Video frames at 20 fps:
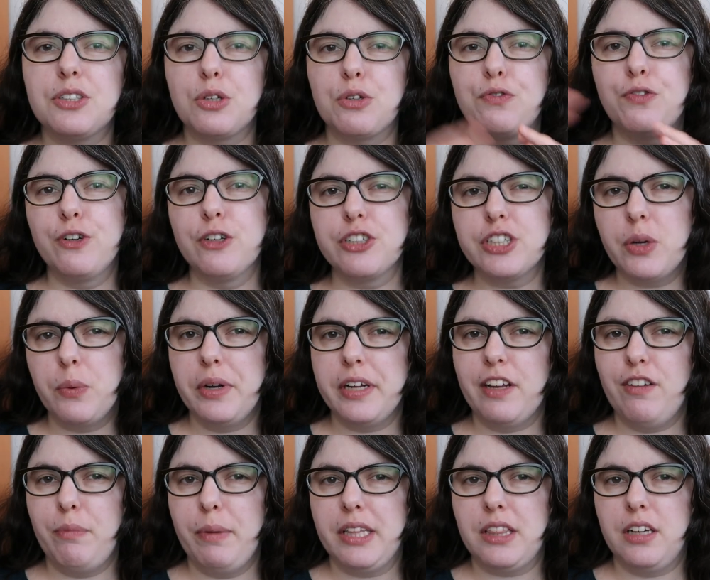So first I want
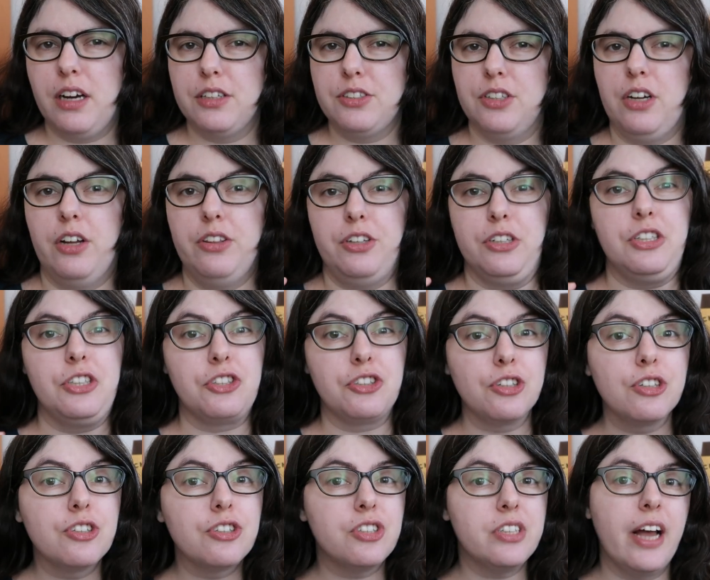to give my thoughts on the
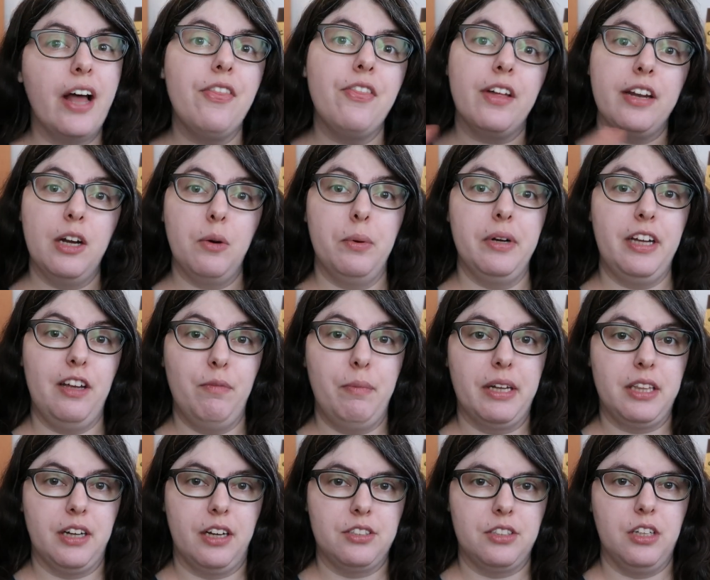desserts and then I want to give
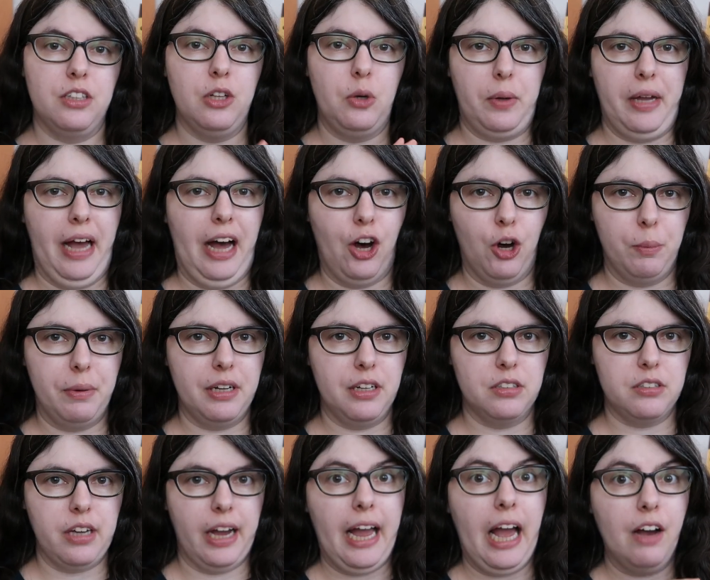my thoughts on locale
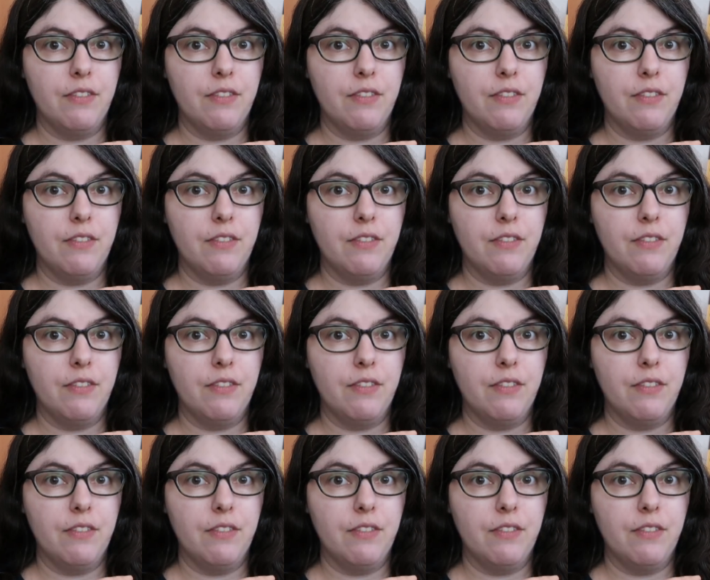because I